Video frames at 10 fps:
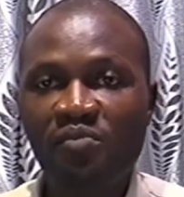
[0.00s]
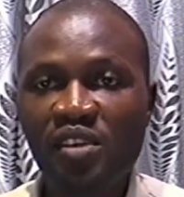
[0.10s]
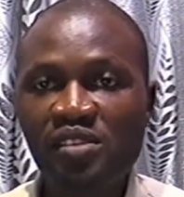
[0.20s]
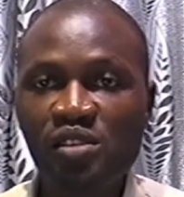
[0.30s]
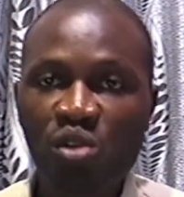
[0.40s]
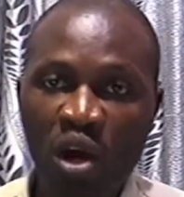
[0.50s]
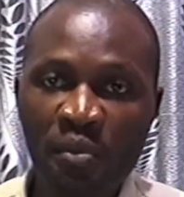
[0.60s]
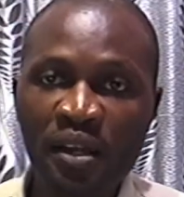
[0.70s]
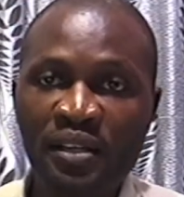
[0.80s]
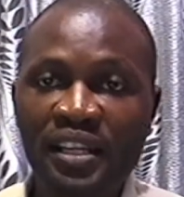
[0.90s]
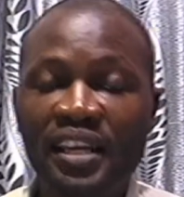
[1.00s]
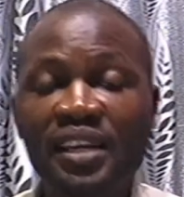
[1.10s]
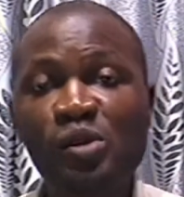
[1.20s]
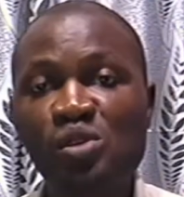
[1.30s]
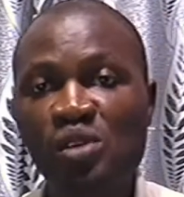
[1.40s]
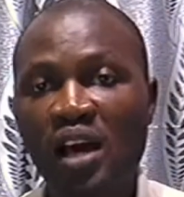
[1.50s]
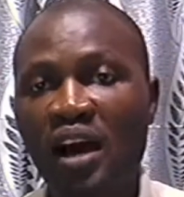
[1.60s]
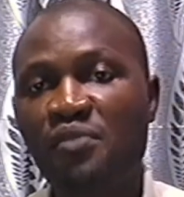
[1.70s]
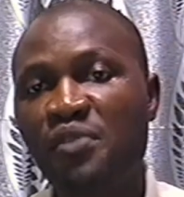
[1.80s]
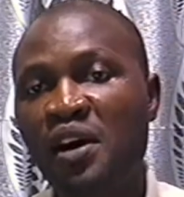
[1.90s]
This is coming on the heels of